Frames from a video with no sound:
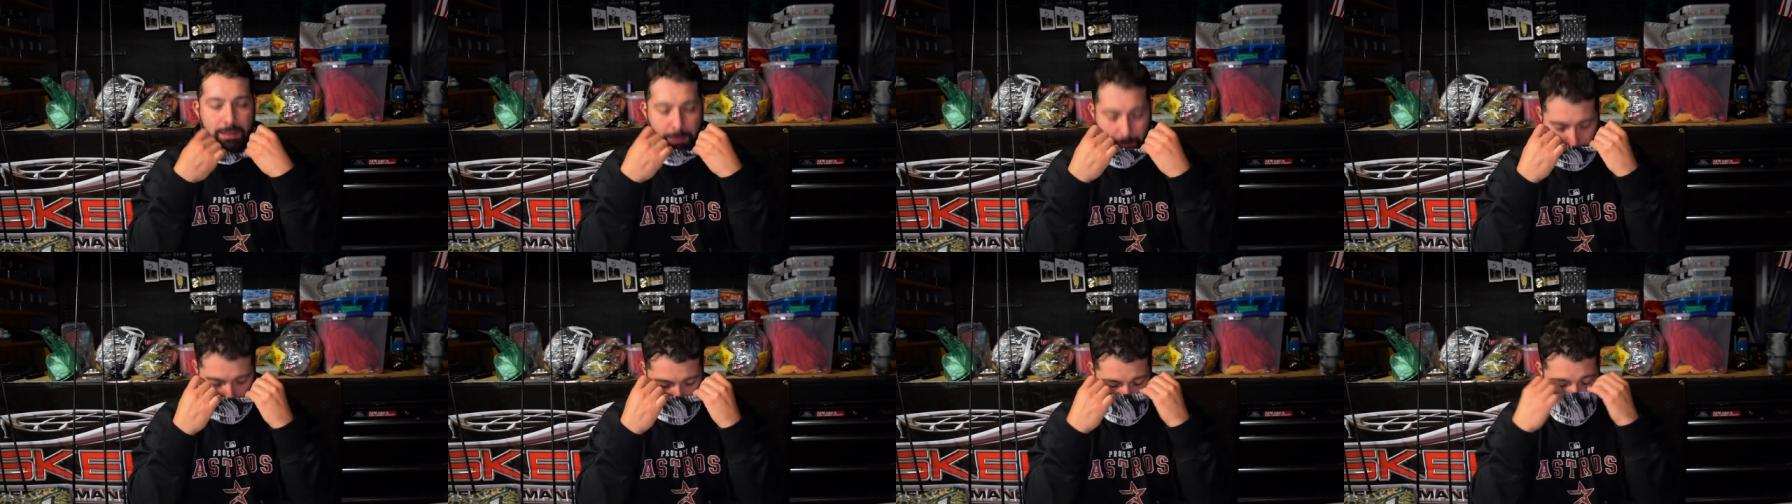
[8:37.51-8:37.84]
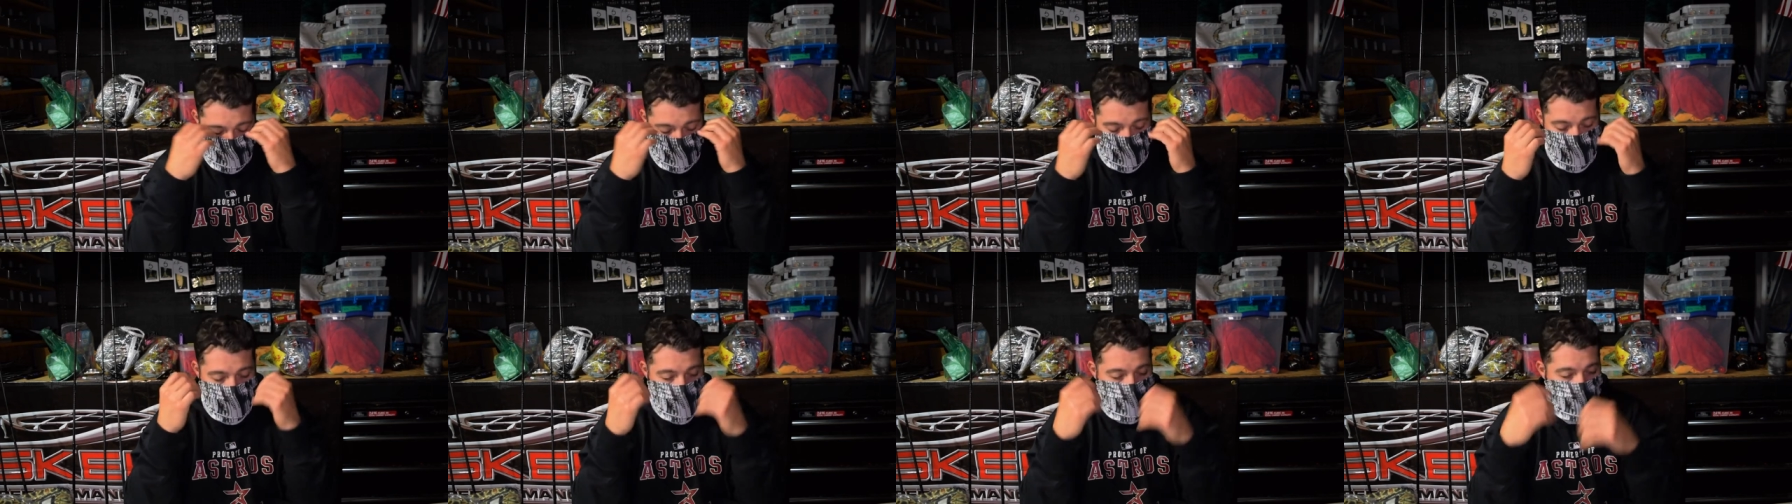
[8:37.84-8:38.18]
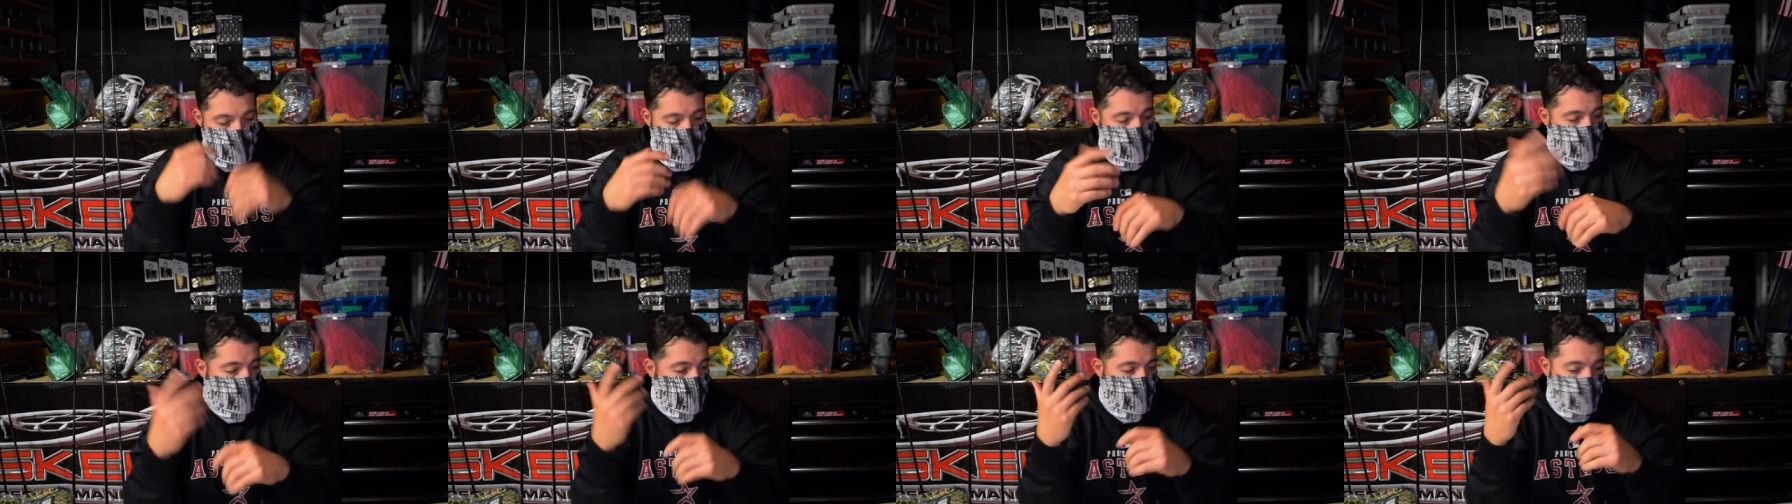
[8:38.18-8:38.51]
But uh,
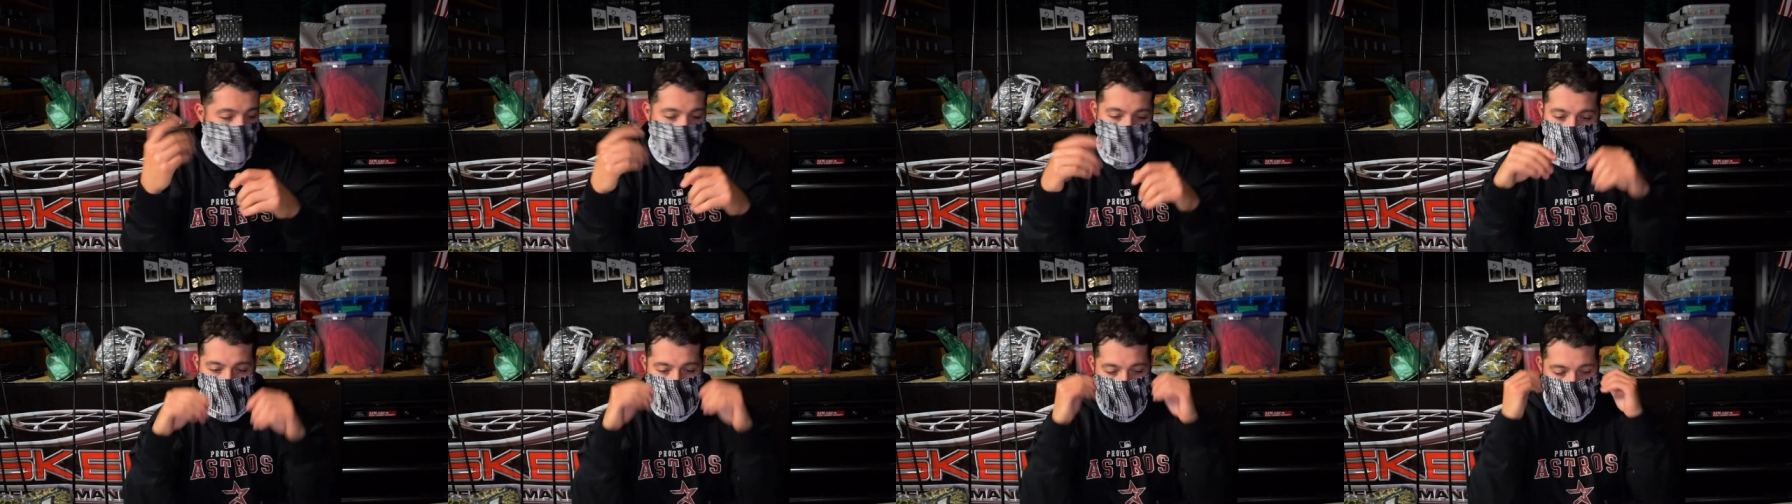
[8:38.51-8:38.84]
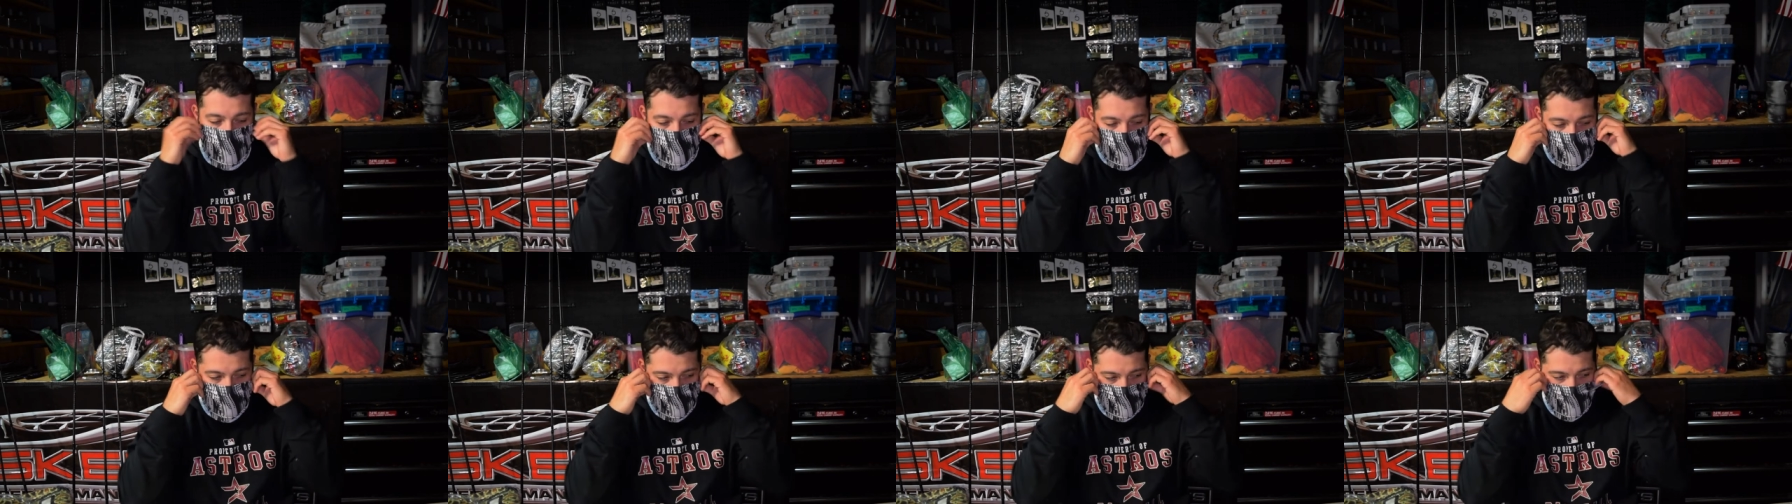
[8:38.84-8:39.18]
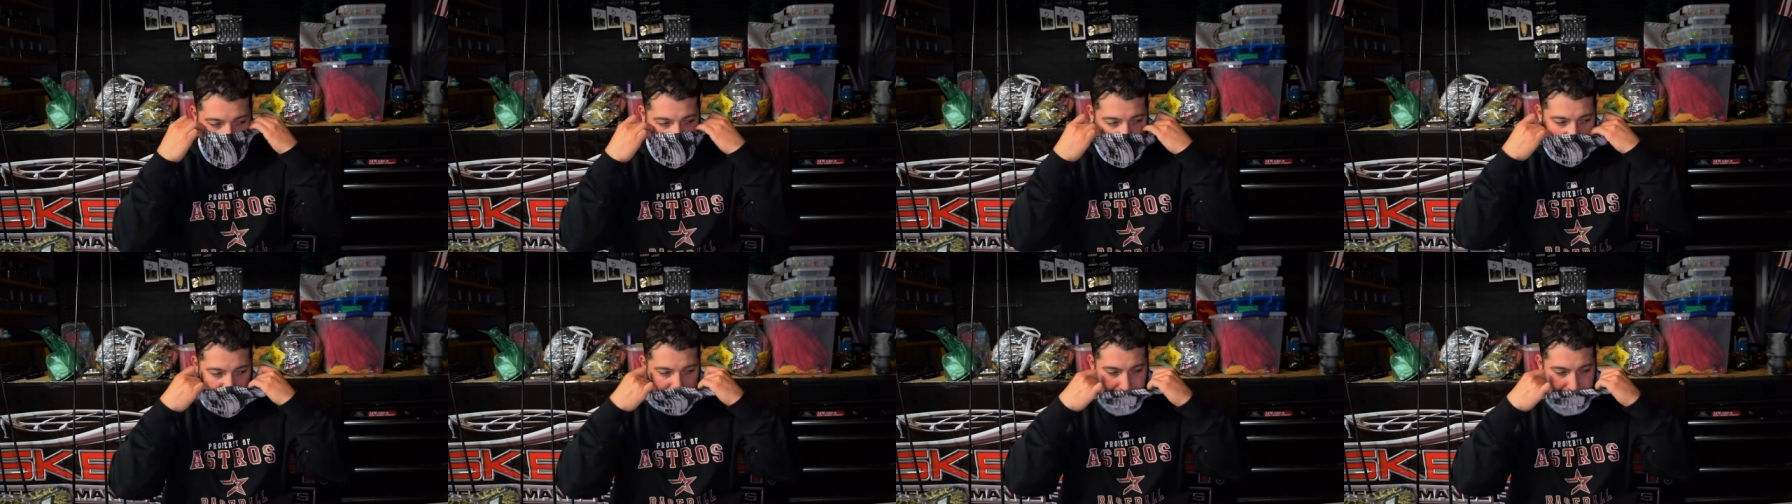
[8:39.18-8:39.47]
but yeah, I had to